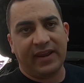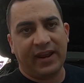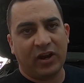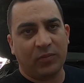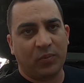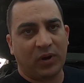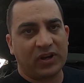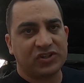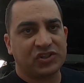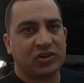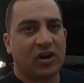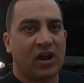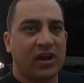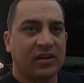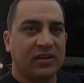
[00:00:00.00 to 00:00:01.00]
air pressure
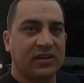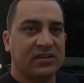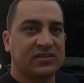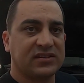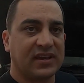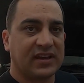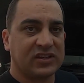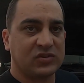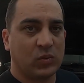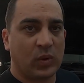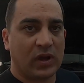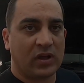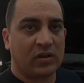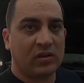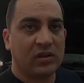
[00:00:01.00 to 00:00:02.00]
on this as
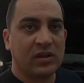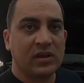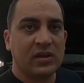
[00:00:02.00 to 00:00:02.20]
well.